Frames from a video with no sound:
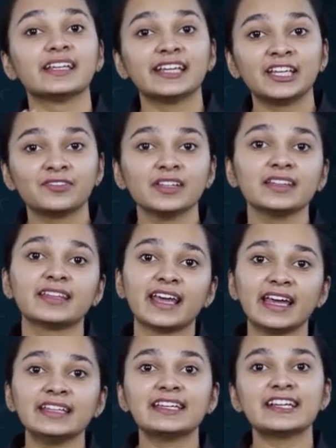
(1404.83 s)
even
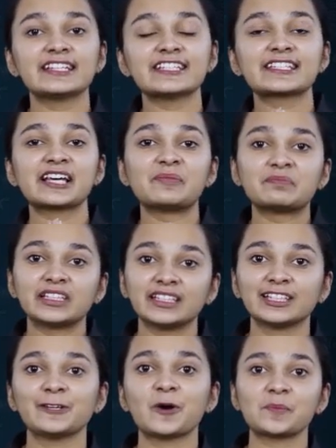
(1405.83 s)
then, it is
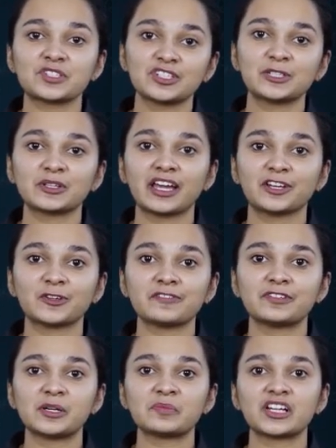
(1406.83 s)
completely optional to get your
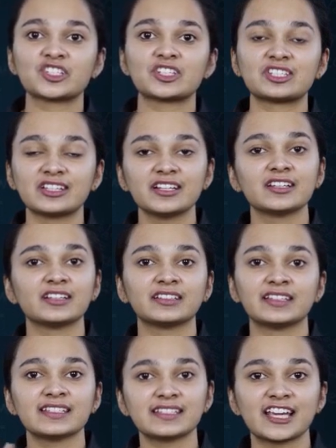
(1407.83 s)
firm registered.
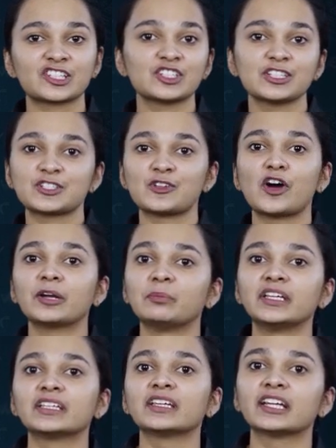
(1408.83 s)
This section is not
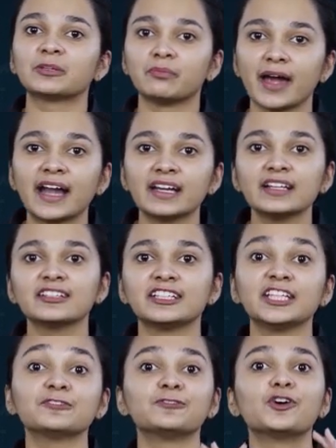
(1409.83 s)
making it
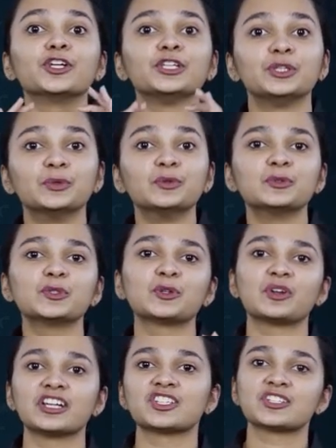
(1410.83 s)
mandatory for you
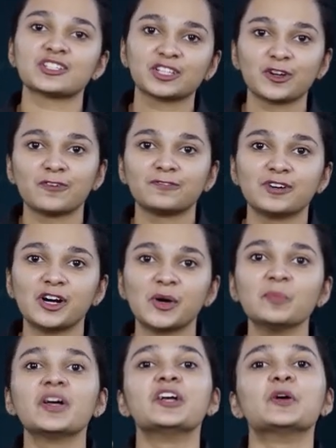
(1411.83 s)
to register your
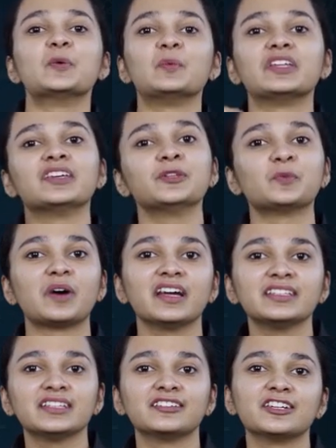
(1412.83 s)
firm within
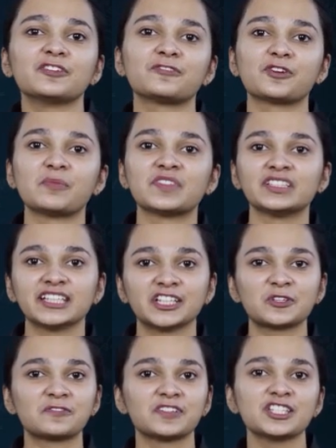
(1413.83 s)
one year from the
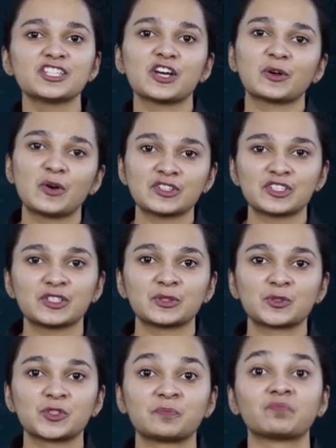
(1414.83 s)
date of its
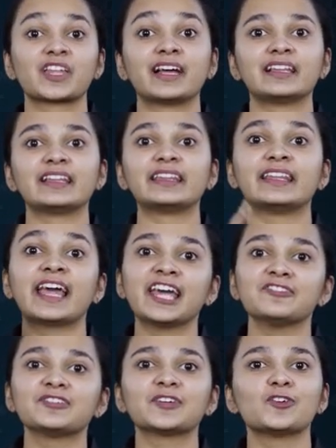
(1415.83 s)
constitution.
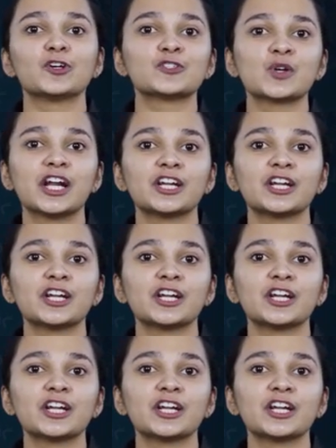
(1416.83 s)
Then we have also